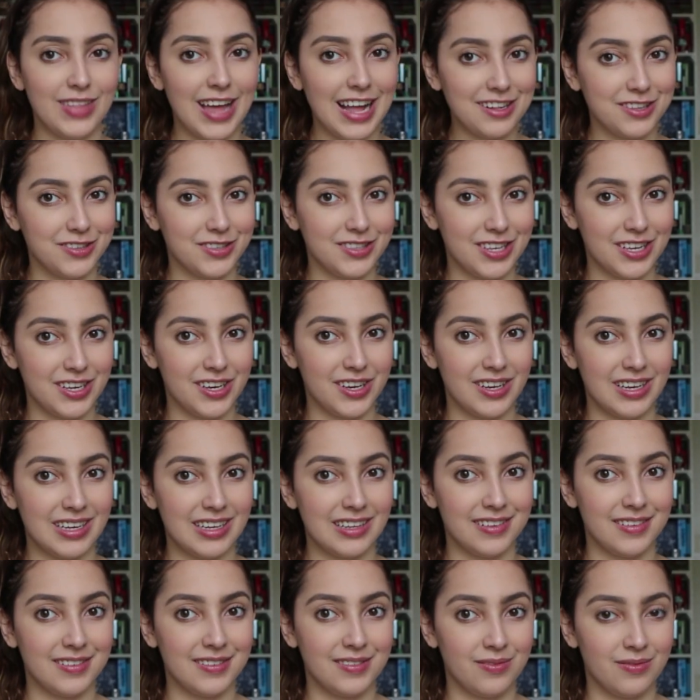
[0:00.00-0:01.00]
That's the
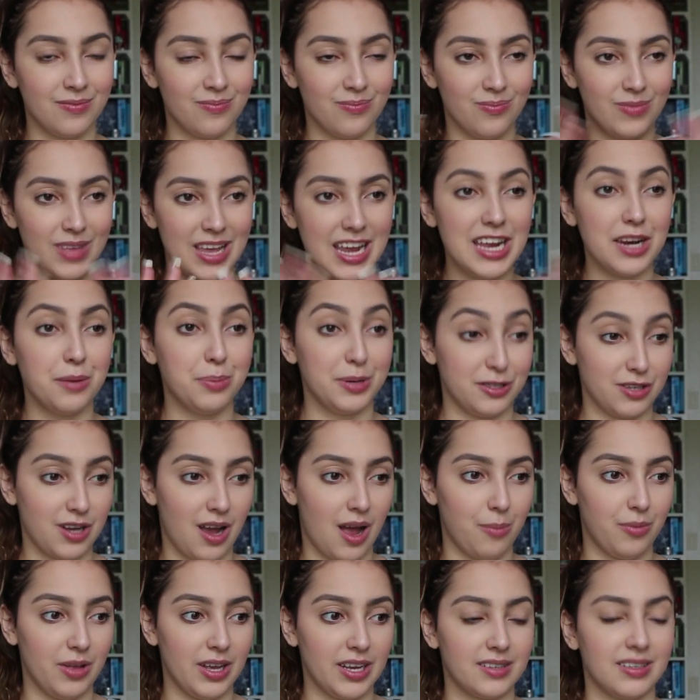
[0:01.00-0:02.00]
Oedipus
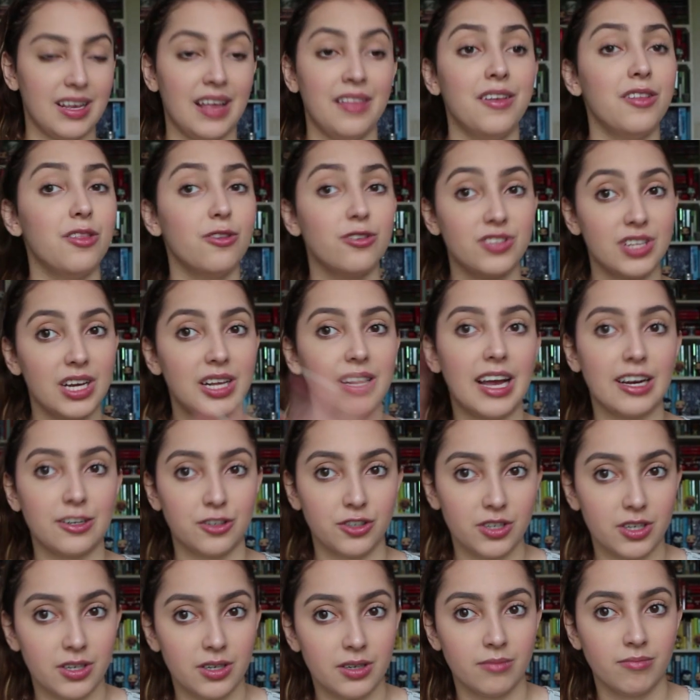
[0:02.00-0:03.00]
complex. And then there's the
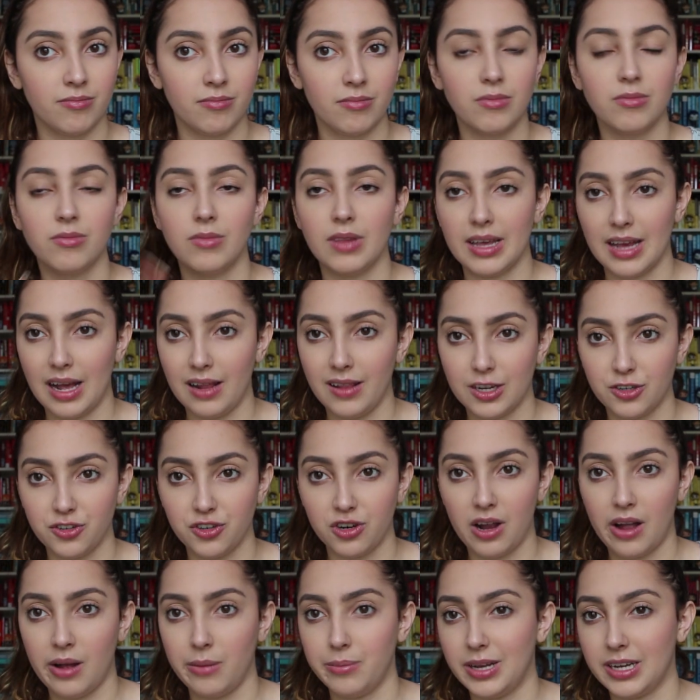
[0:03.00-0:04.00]
lecture Electra
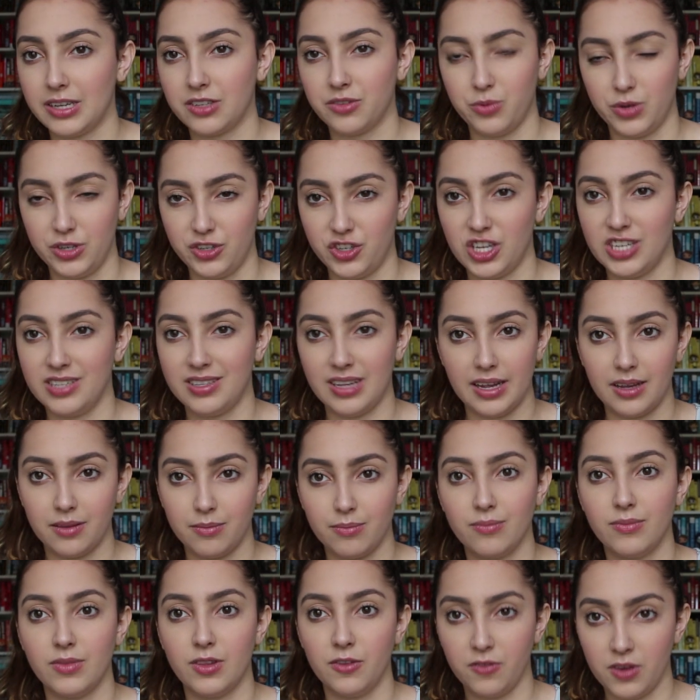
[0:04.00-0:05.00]
complex, which is
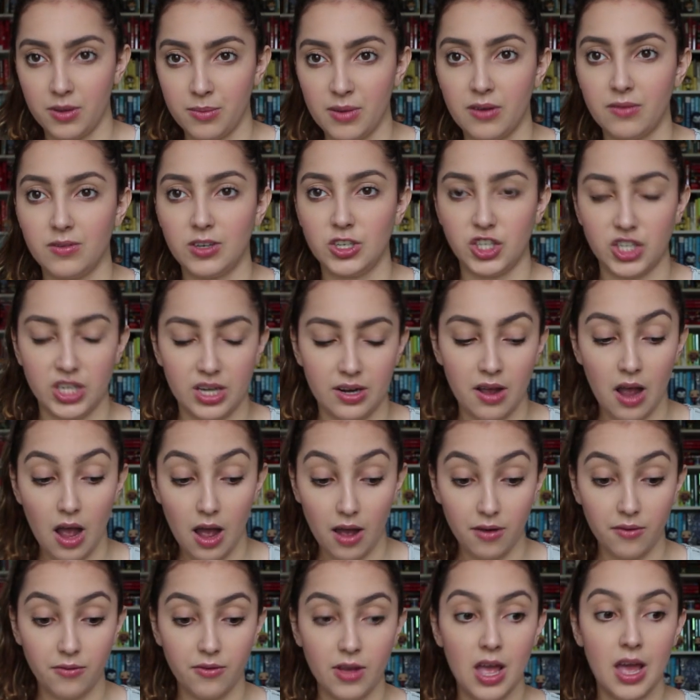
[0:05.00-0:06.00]
like the female version
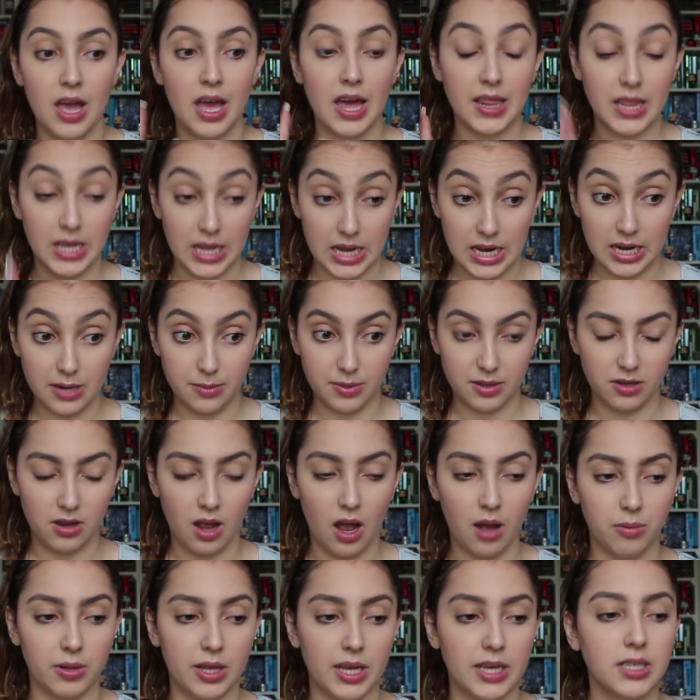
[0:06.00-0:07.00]
of the Oedipus
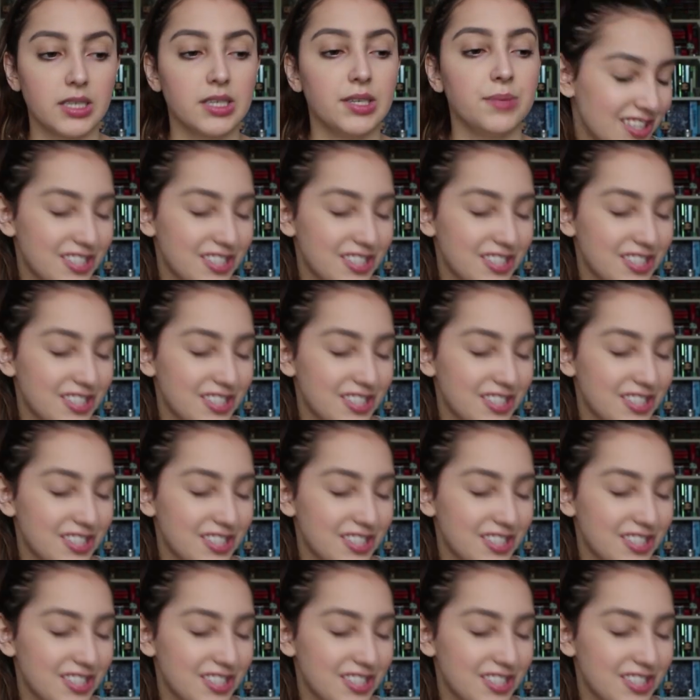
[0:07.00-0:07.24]
complex.